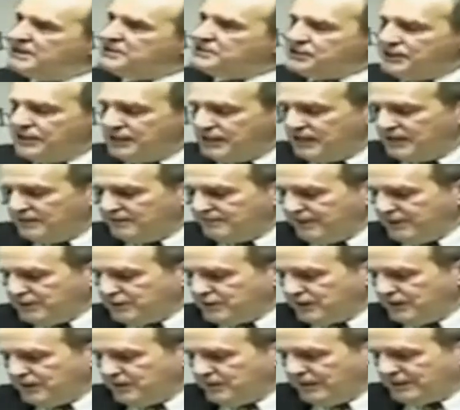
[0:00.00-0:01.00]
Mazzini
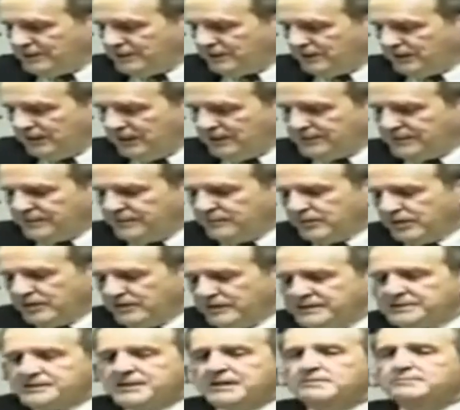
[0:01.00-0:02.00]
eventually went to London,
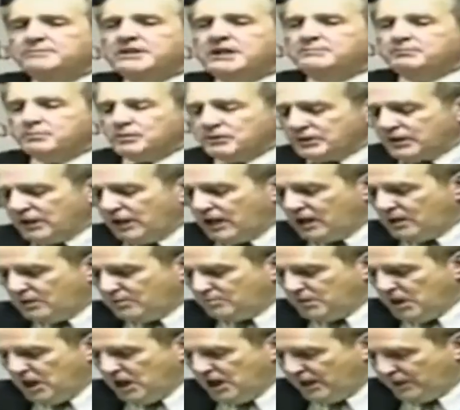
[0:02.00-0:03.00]
where he teamed up with
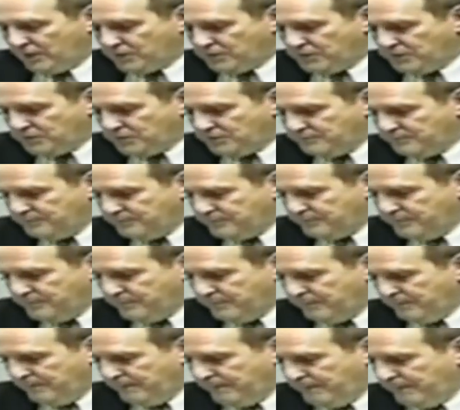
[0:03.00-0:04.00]
Karl Marx,
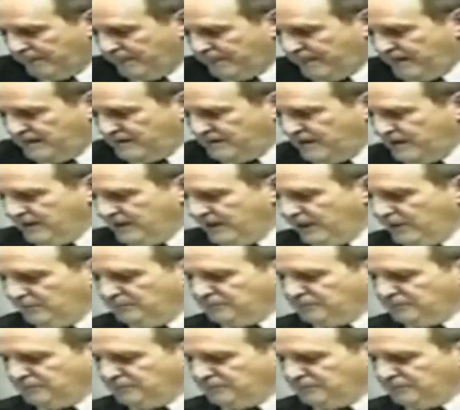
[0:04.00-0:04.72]
and then